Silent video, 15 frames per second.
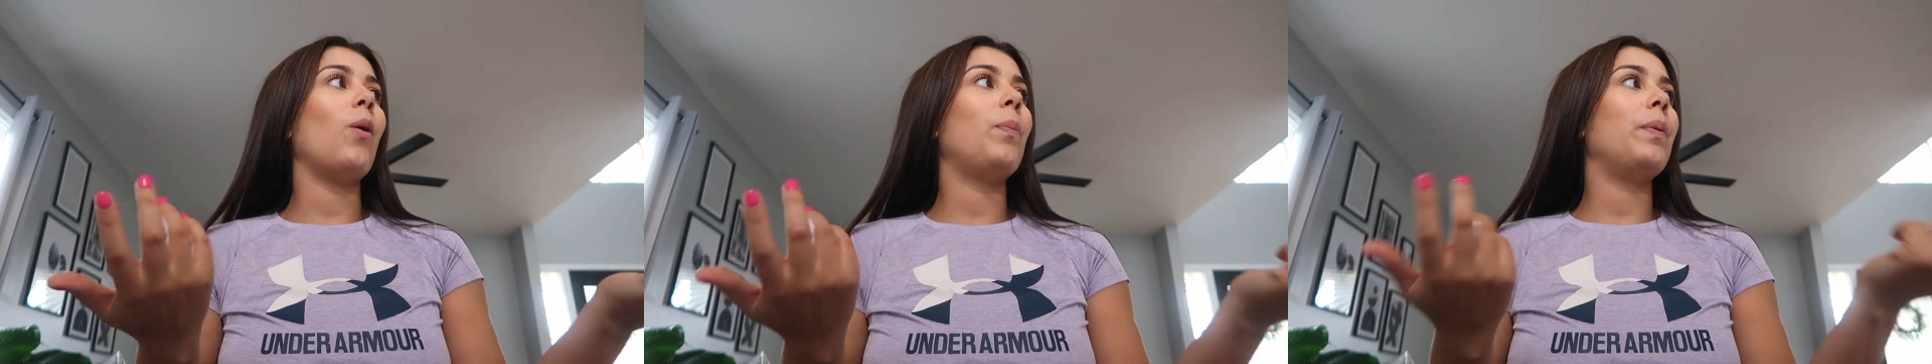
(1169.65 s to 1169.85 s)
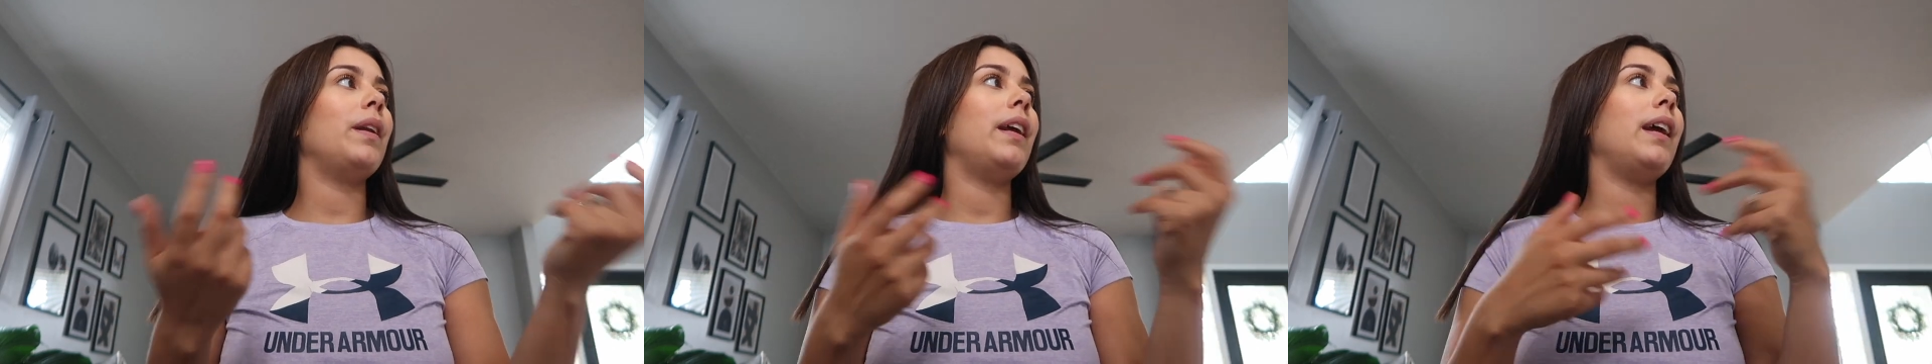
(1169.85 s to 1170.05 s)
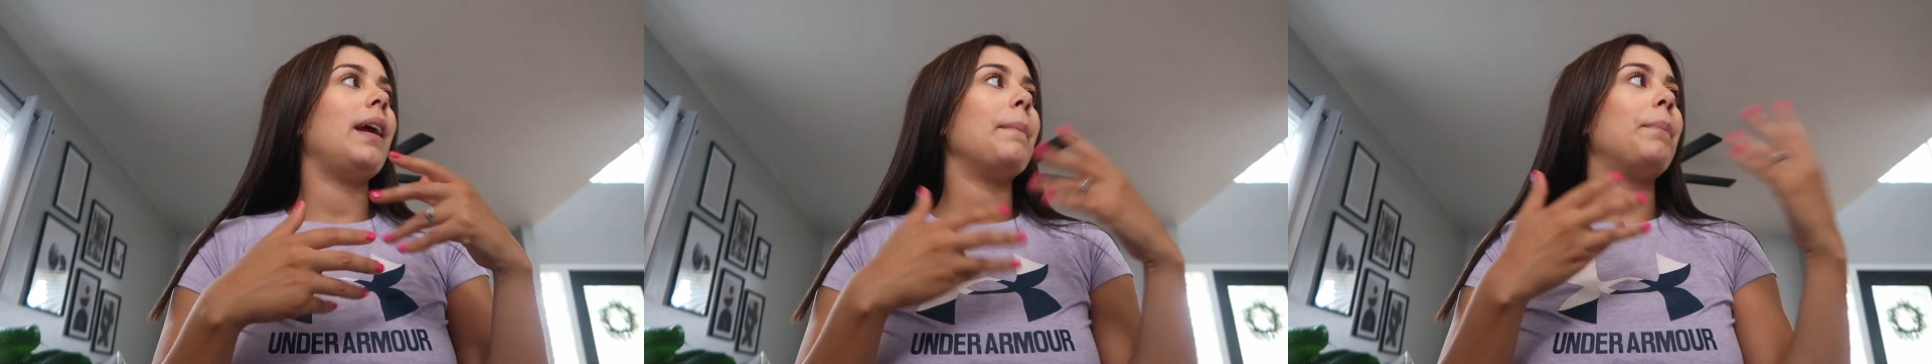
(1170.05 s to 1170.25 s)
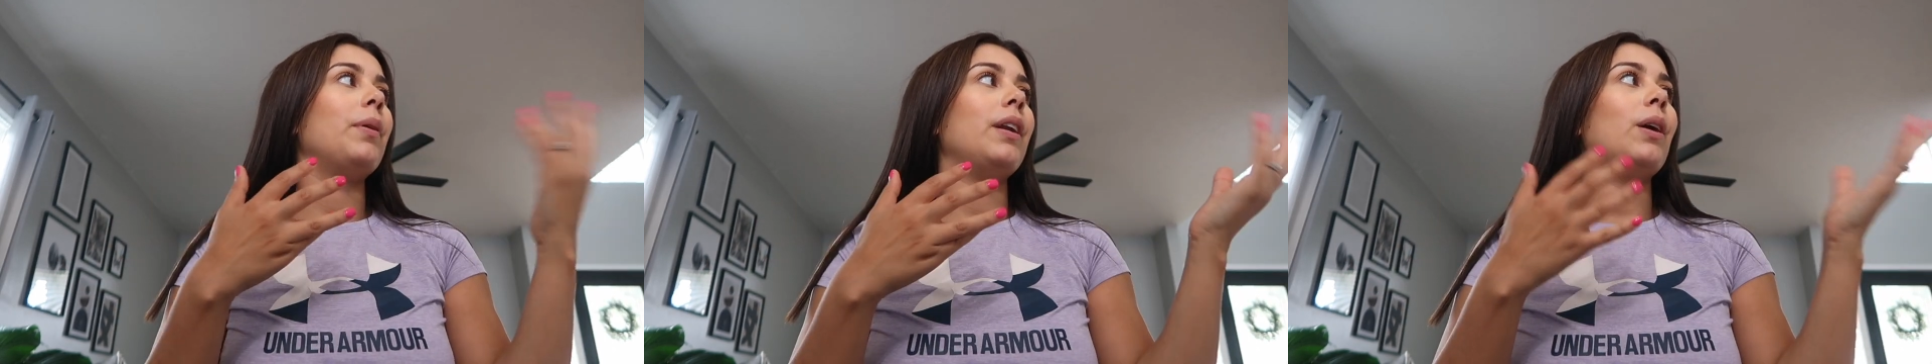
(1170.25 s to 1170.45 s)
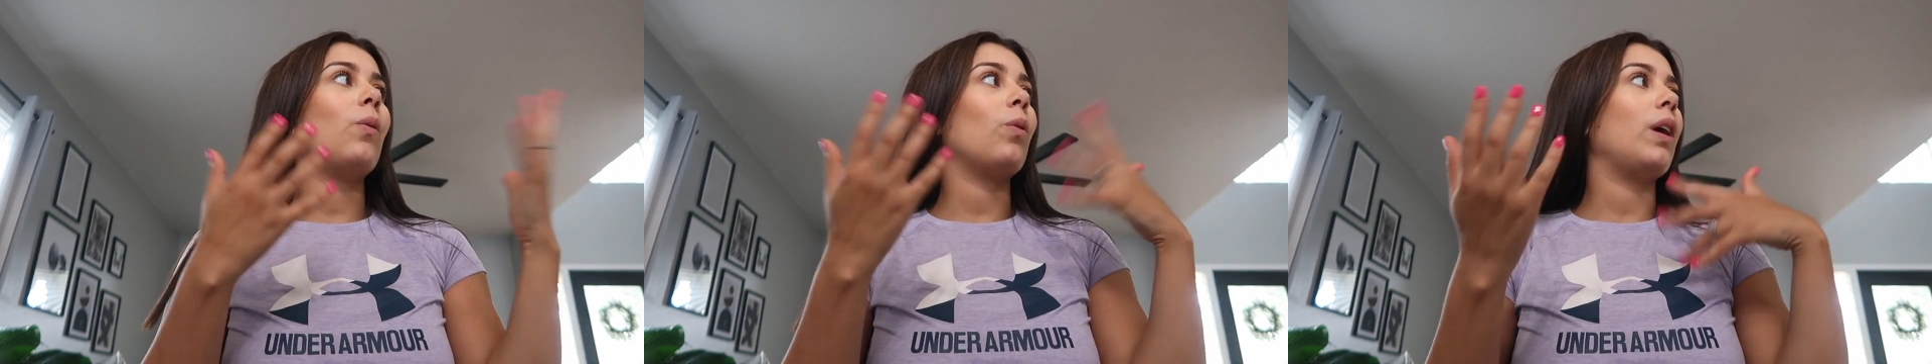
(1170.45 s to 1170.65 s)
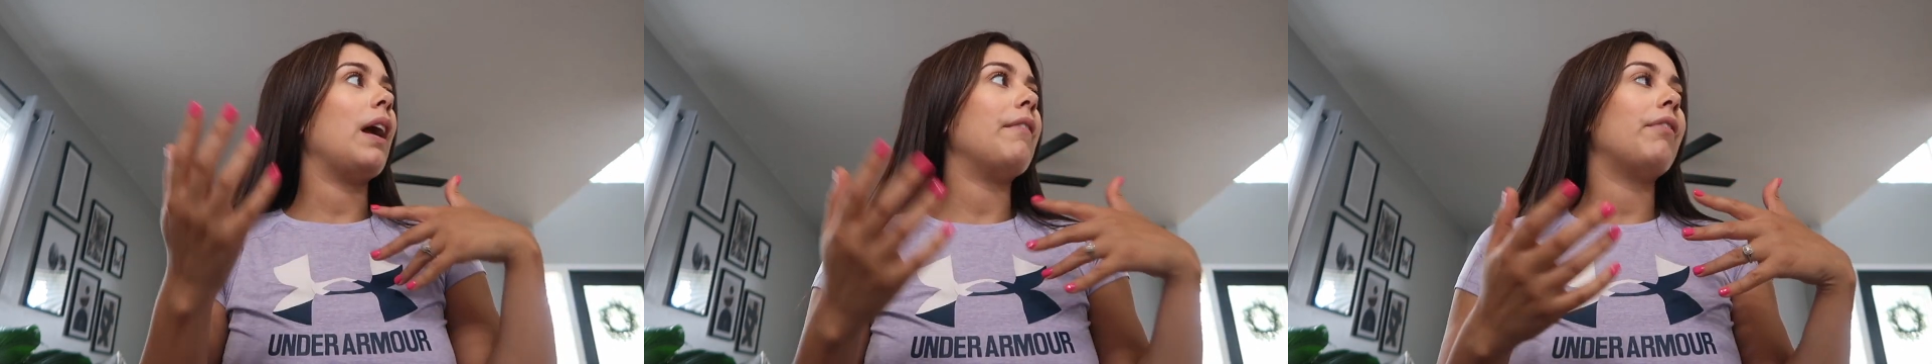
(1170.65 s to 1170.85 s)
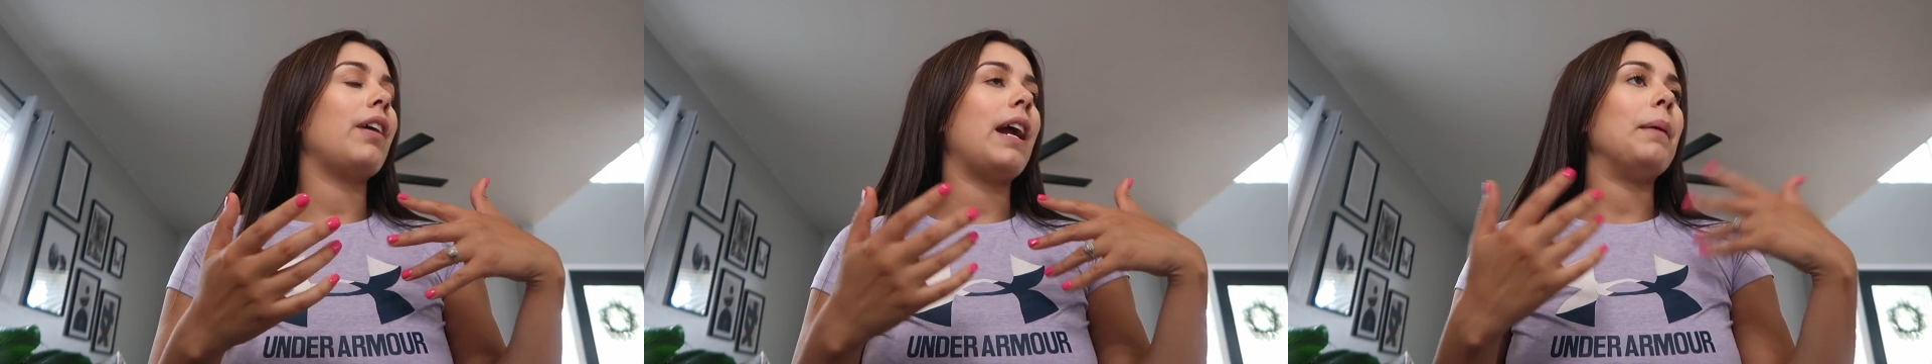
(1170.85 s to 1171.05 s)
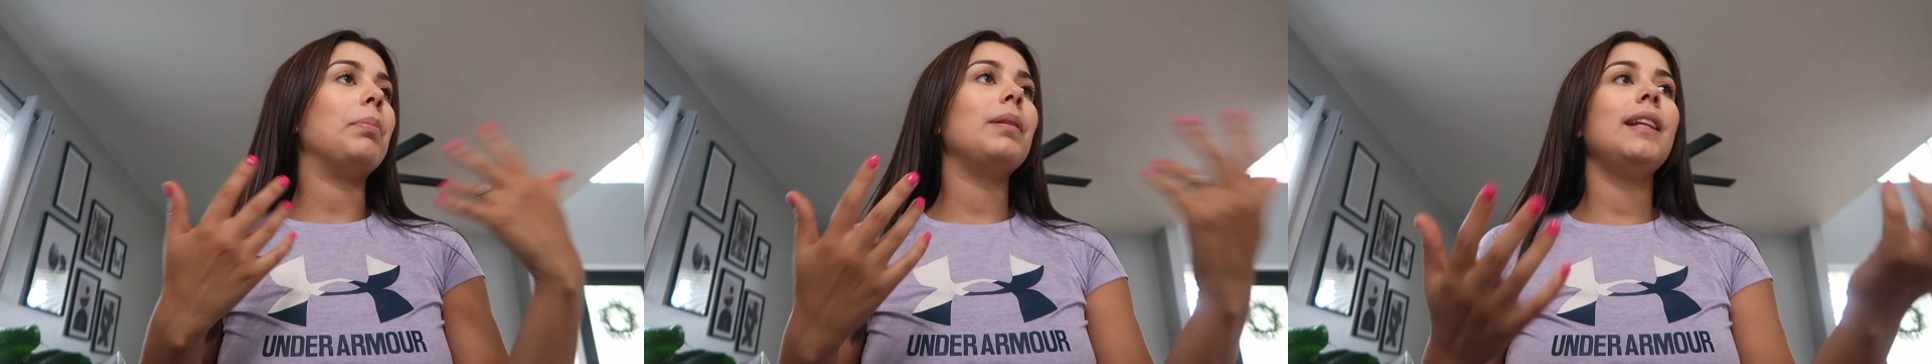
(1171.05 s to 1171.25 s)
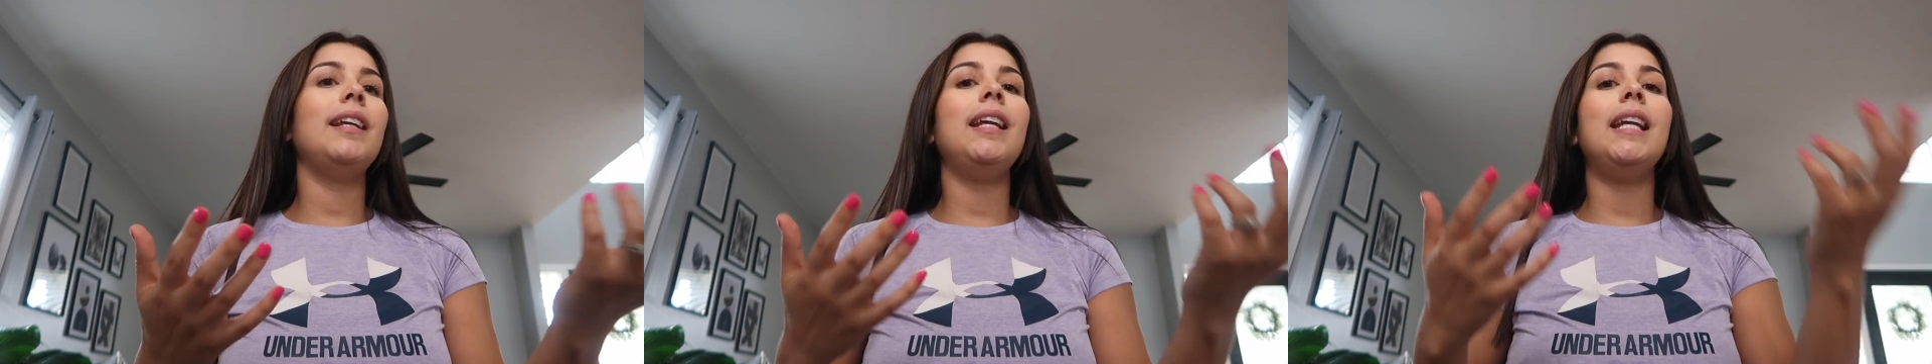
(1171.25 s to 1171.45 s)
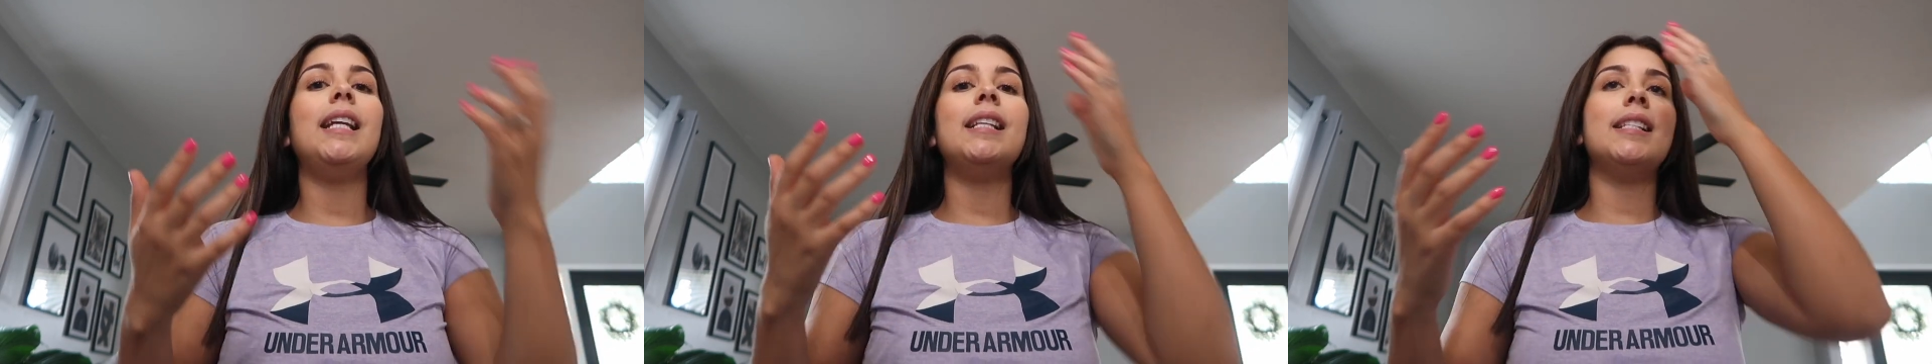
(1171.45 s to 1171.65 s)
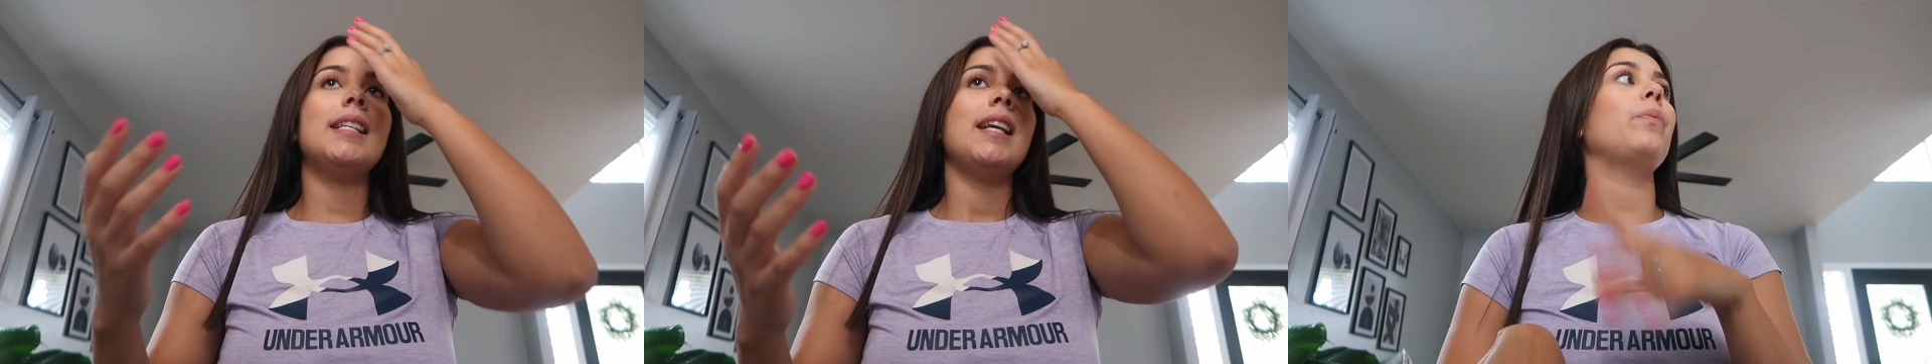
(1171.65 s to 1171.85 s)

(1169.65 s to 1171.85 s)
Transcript: open it and put it wherever I please.